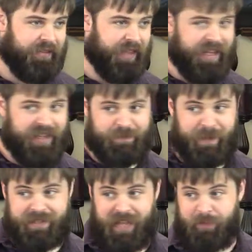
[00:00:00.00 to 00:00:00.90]
that he
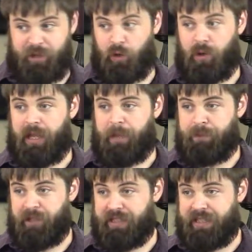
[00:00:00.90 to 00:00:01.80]
spent time, you know,
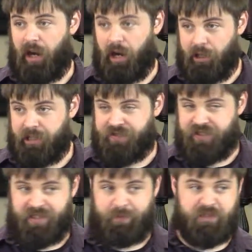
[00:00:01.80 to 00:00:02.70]
building arks
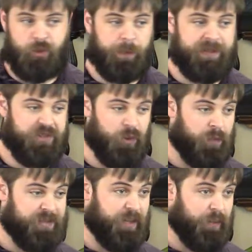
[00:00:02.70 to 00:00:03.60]
for some
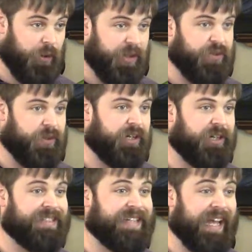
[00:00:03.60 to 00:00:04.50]
superstorms that were going to
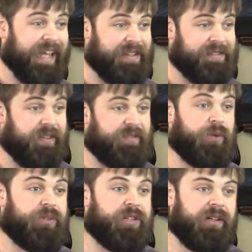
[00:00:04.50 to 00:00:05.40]
occur decades in the
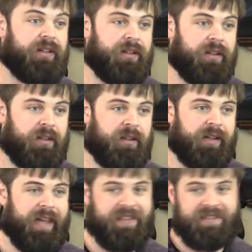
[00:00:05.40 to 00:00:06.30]
future.
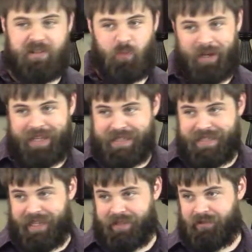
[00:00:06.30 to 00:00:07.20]
Okay, this isn't what he
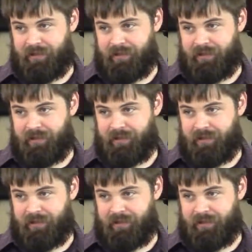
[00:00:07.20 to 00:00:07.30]
did.